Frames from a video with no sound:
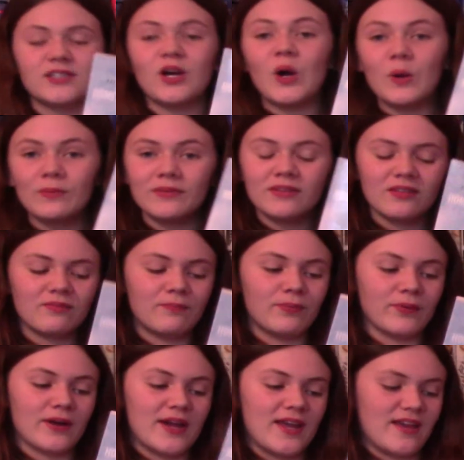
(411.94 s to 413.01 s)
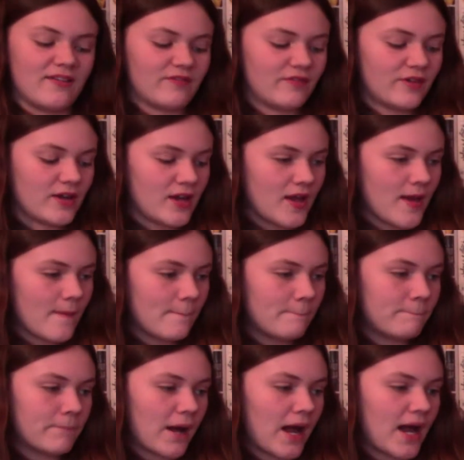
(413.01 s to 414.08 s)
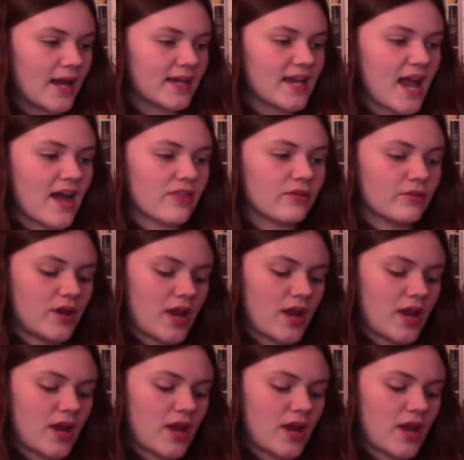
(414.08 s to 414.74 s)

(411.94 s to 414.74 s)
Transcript: Home of the Brave by Katherine